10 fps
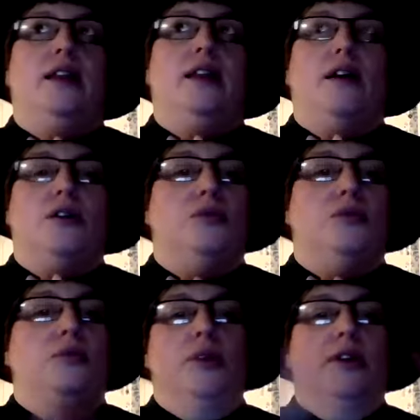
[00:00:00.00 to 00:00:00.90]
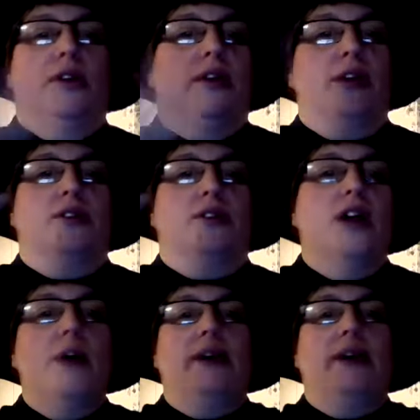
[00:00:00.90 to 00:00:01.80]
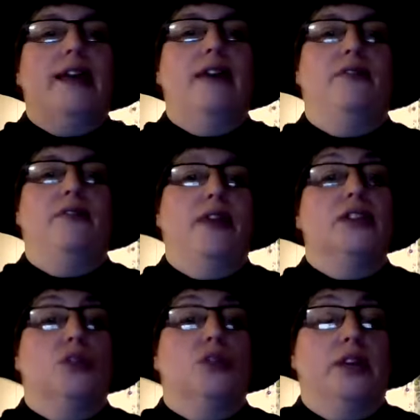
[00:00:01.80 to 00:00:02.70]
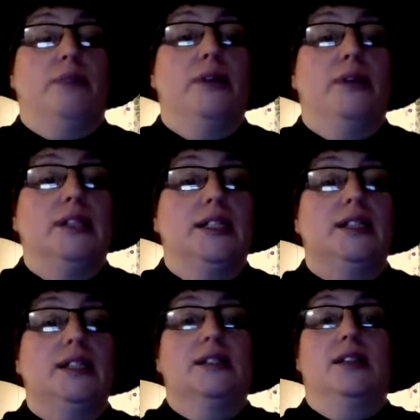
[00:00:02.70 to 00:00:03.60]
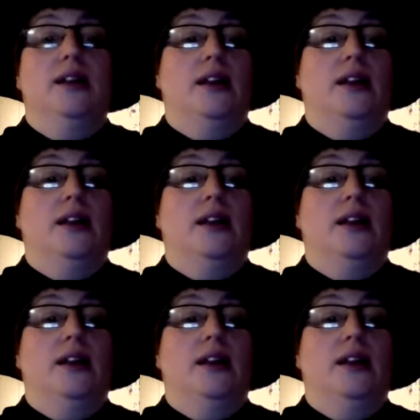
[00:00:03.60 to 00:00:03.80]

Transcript: they also put together daub and they have fancier looking buildings